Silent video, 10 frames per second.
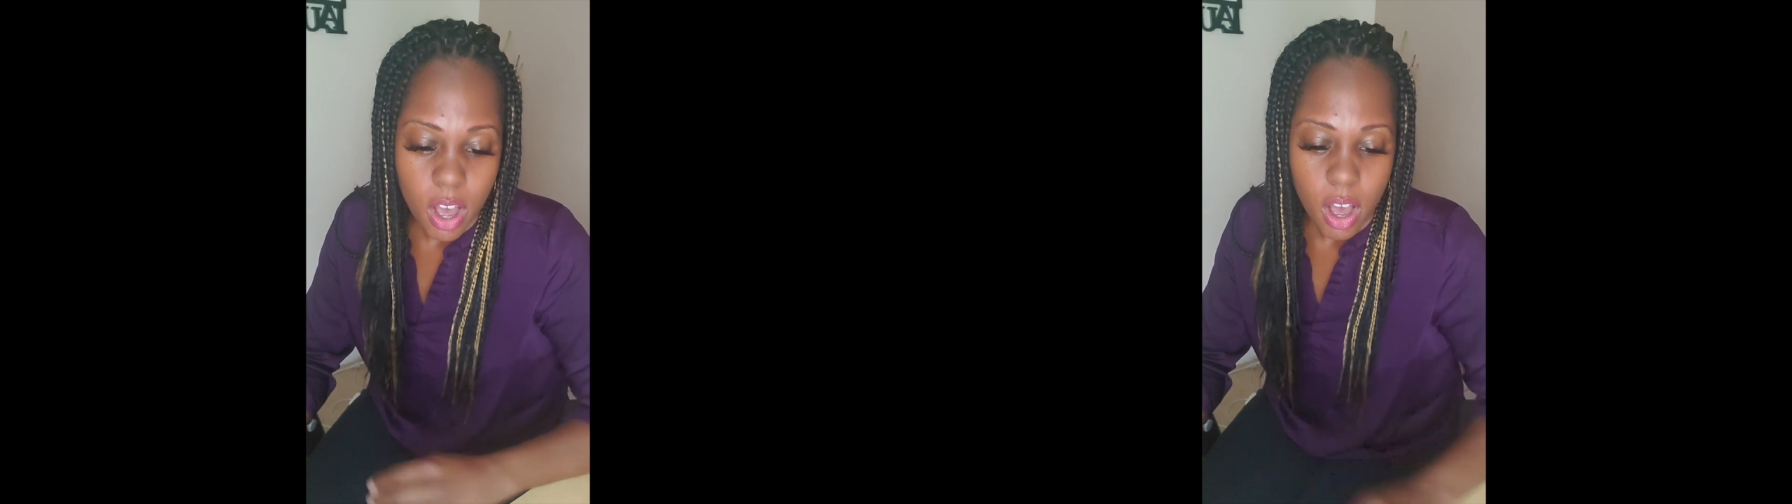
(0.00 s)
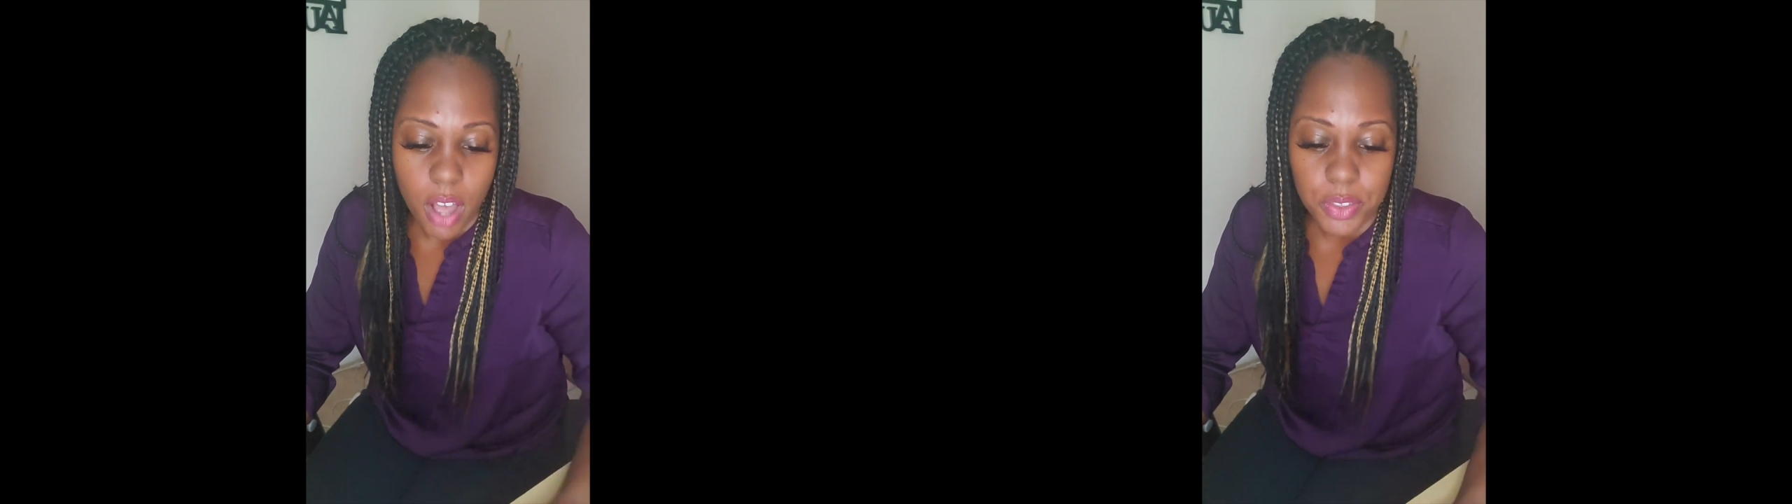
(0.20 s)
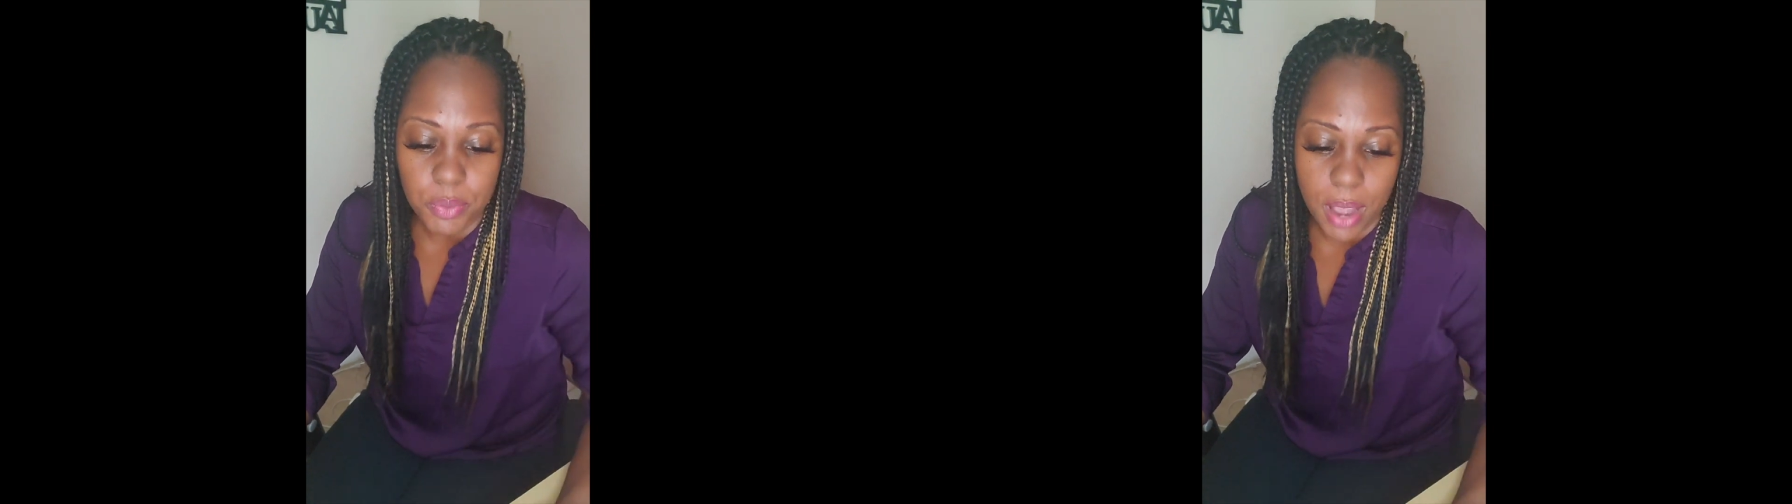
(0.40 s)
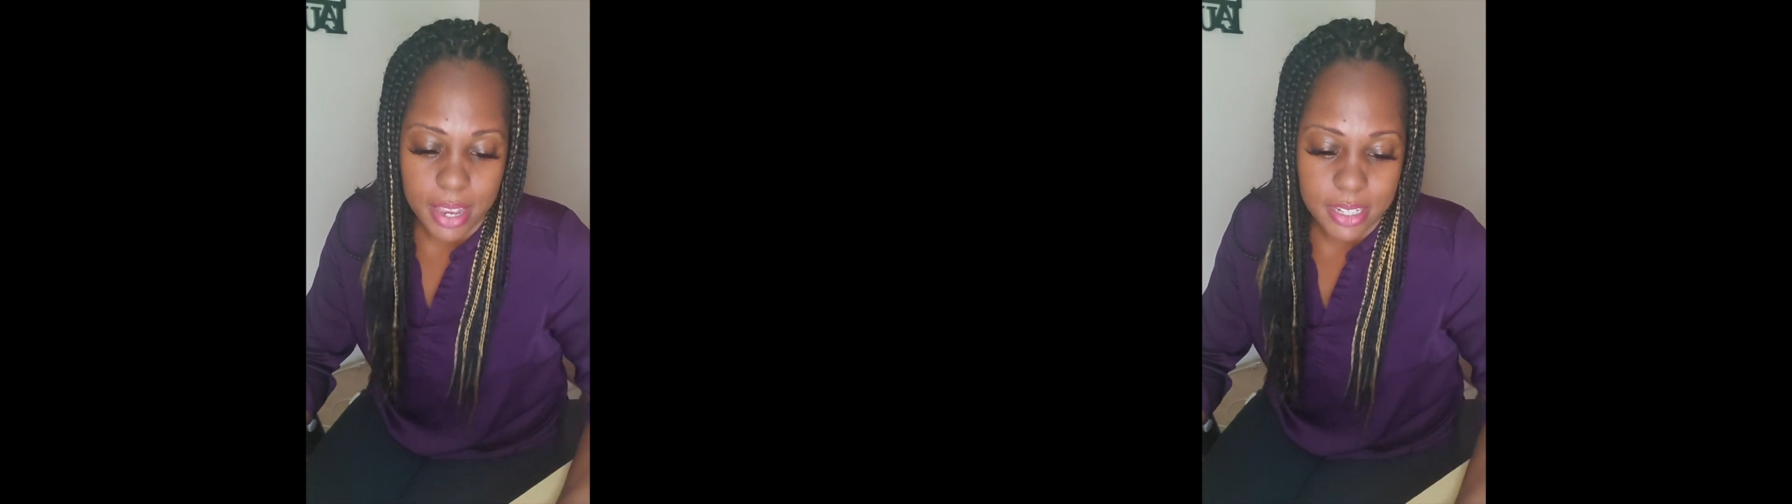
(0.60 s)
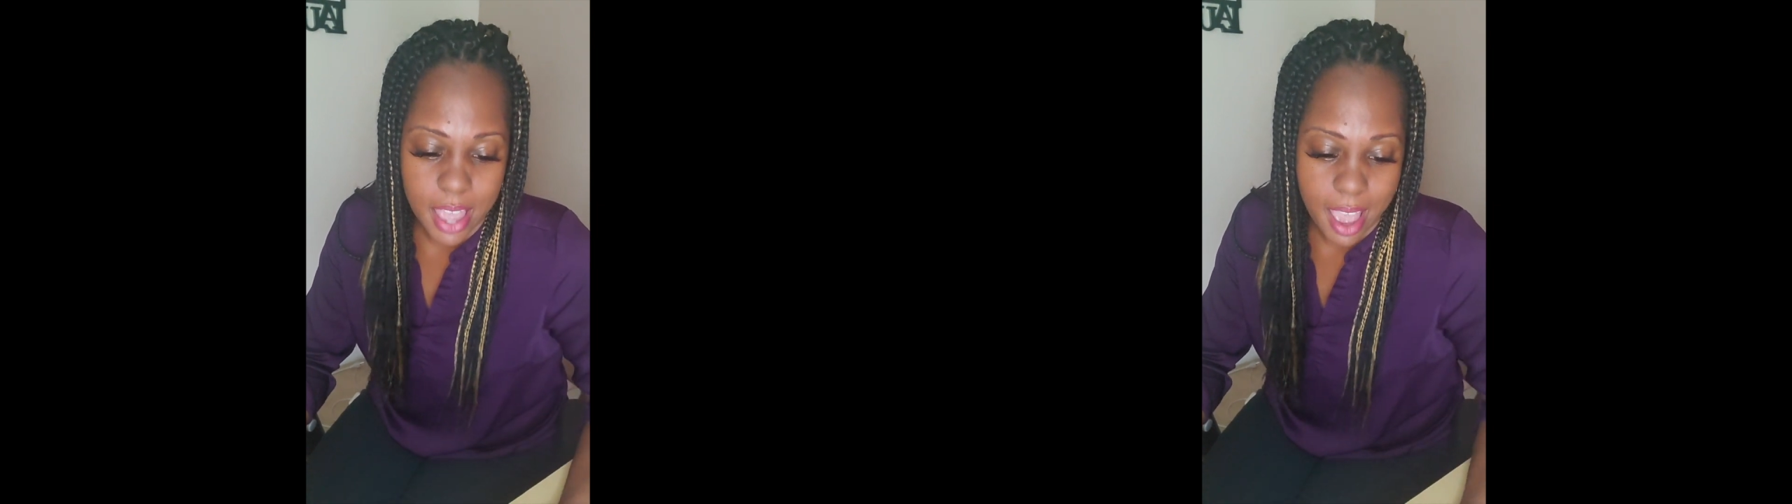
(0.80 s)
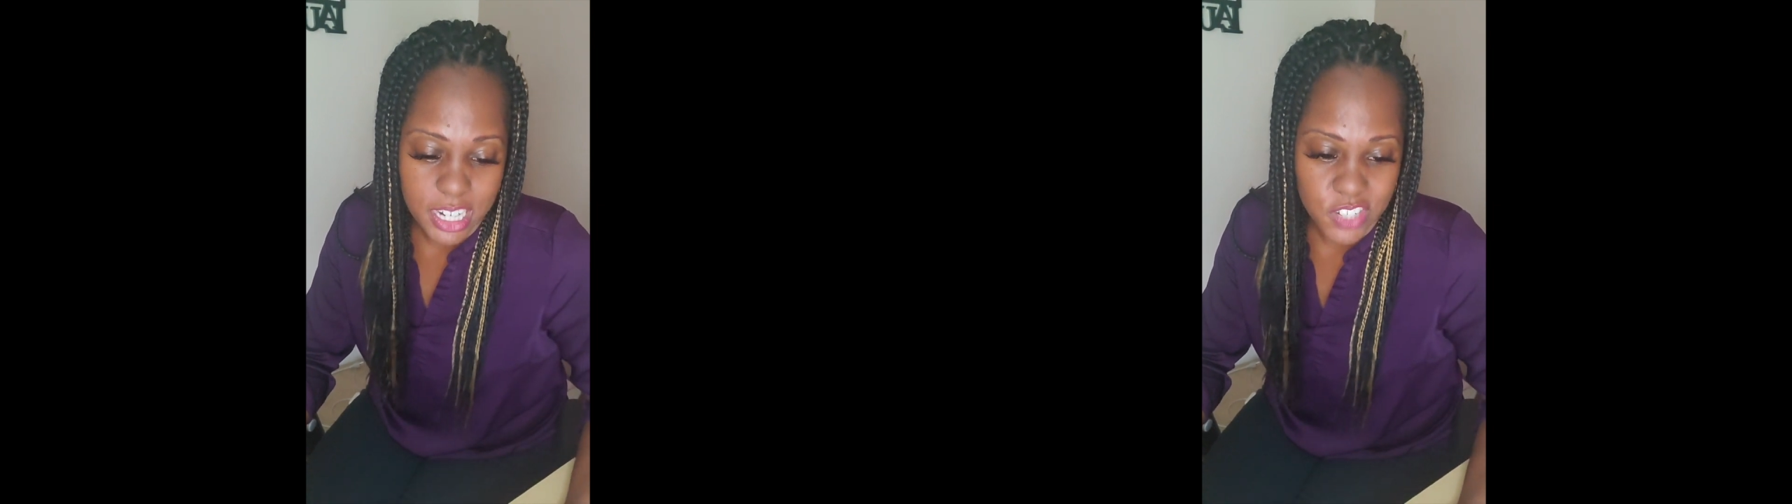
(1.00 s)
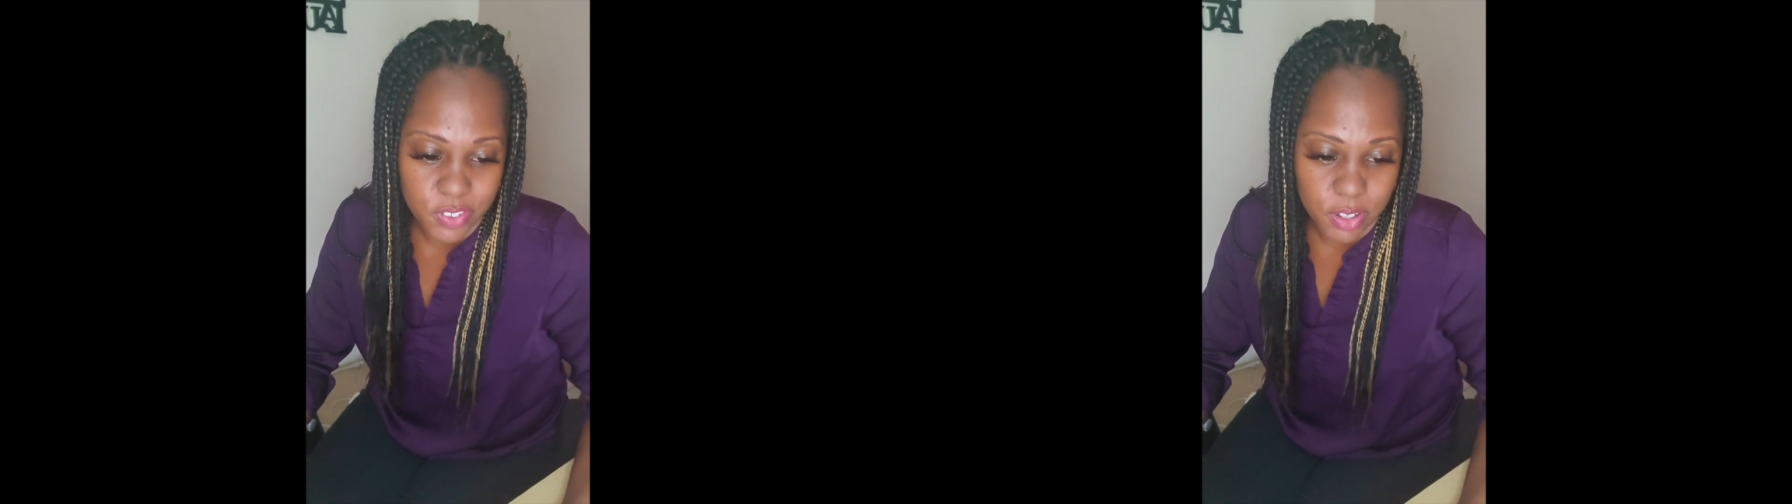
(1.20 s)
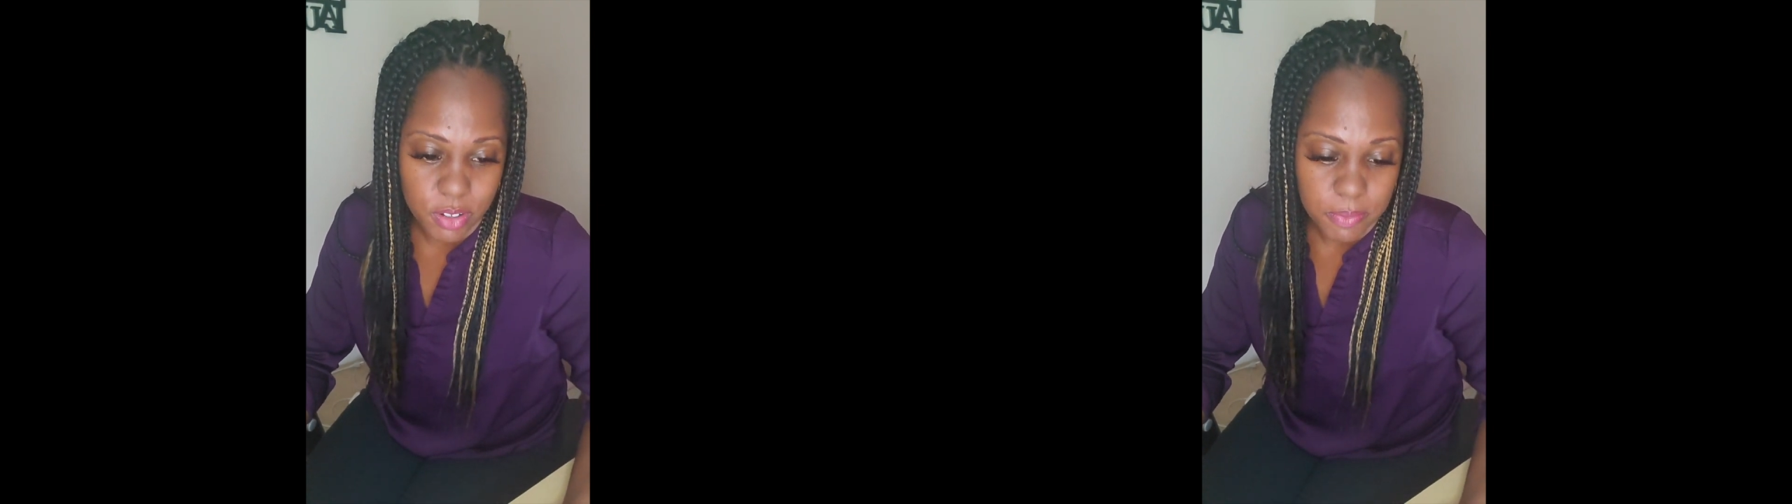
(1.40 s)
On the ride to
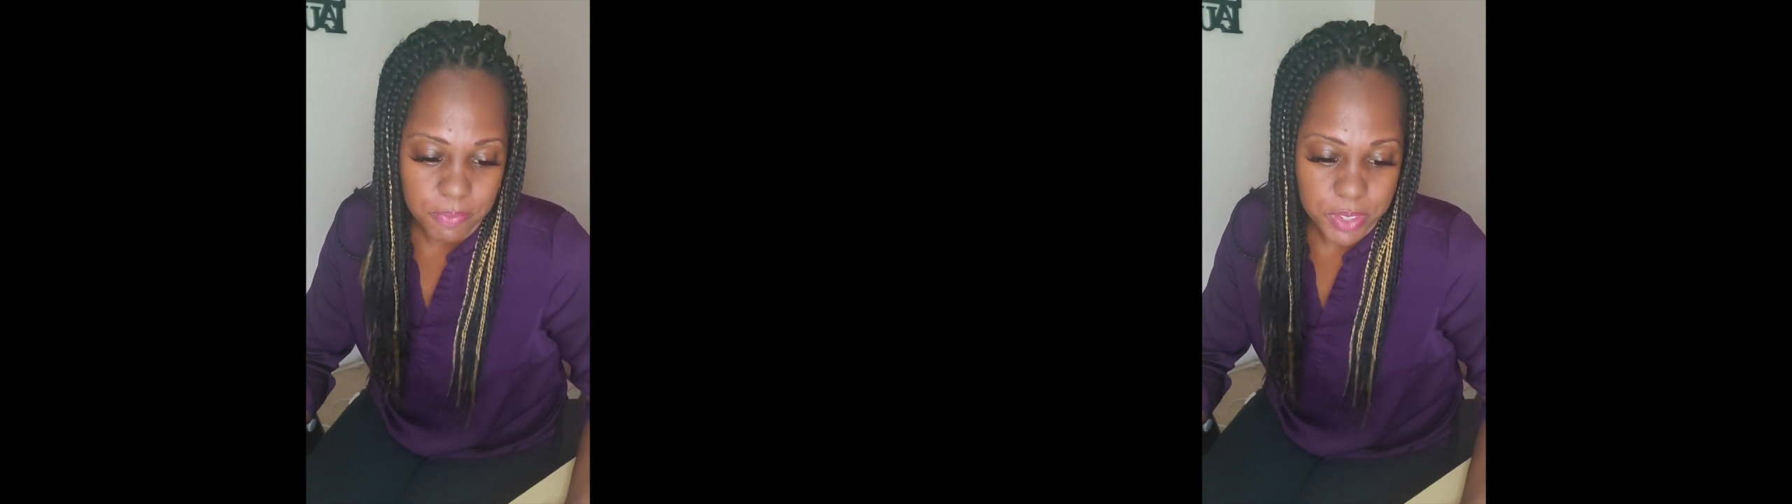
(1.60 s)
Asheville,